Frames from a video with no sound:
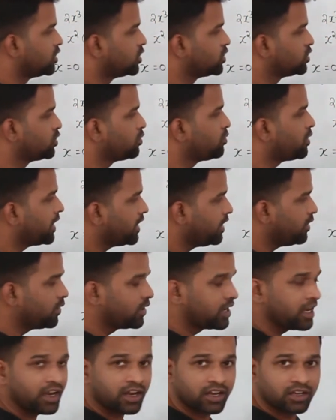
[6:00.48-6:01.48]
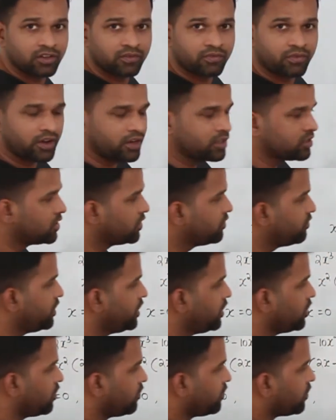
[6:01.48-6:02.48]
So by looking at the function,
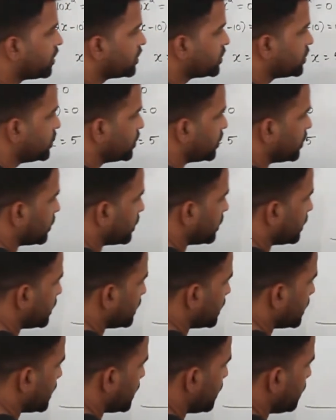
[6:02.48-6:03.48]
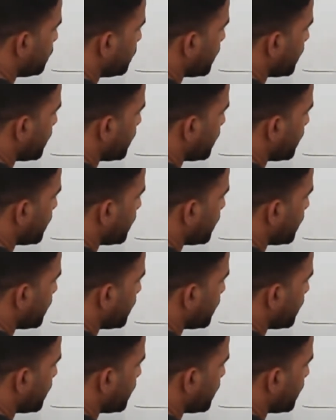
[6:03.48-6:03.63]
we know for sure, if